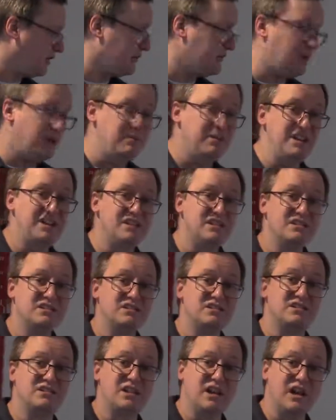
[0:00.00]
may be
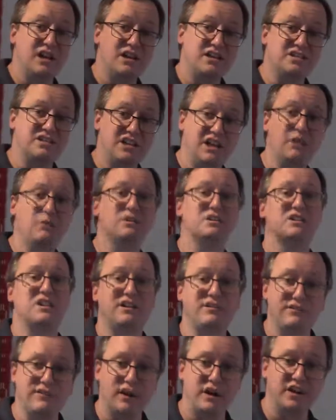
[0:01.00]

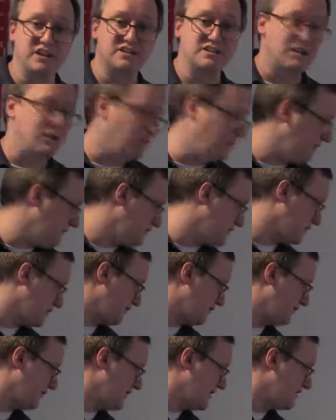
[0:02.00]
sequencing variants that we
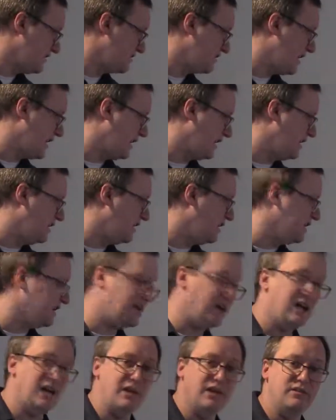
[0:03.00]
observe, things like
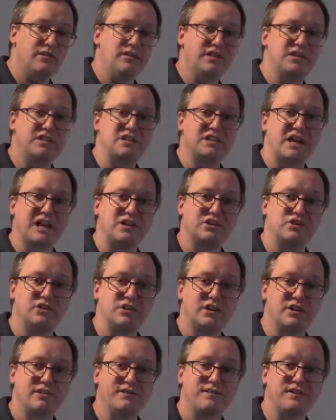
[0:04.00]
the detection
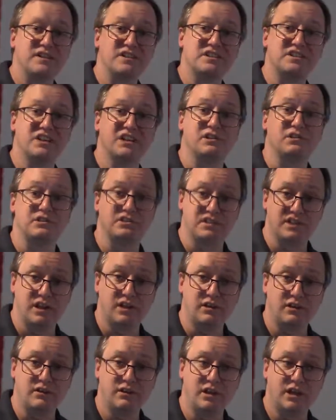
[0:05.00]
of sickle cell